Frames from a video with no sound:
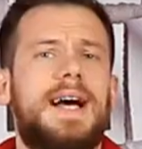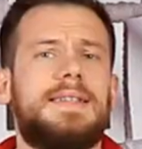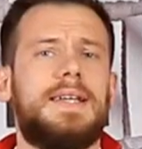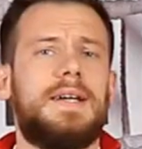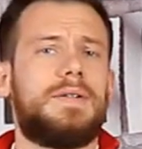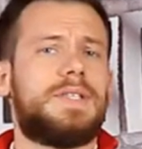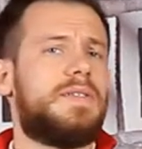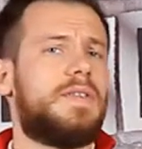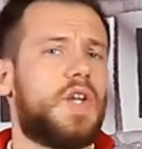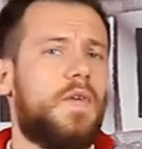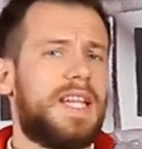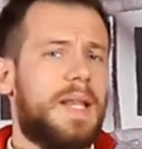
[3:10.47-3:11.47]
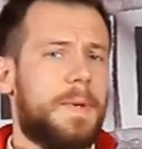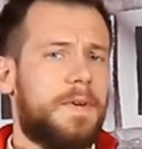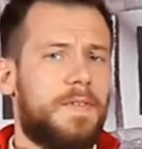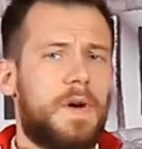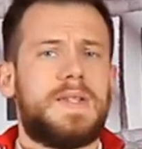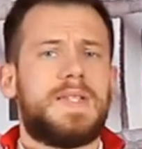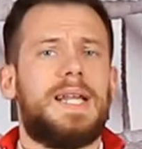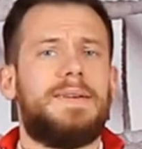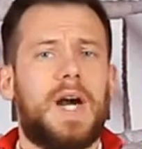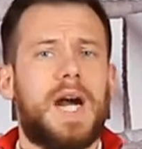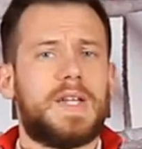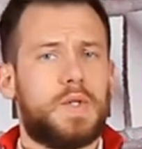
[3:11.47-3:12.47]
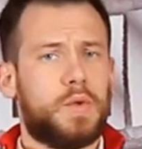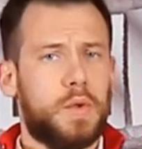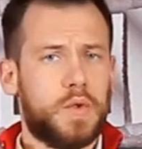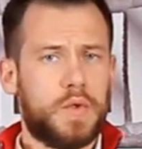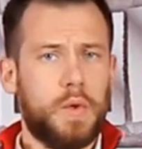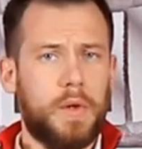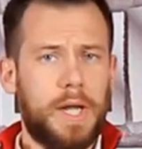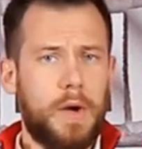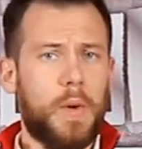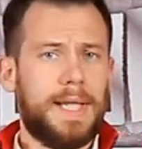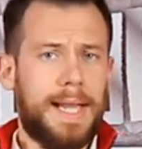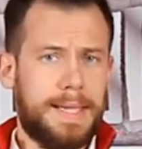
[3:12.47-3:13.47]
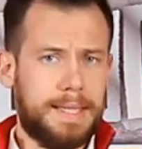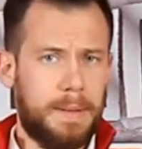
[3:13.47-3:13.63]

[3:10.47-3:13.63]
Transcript: In summer, if you are under the sun or at high temperature,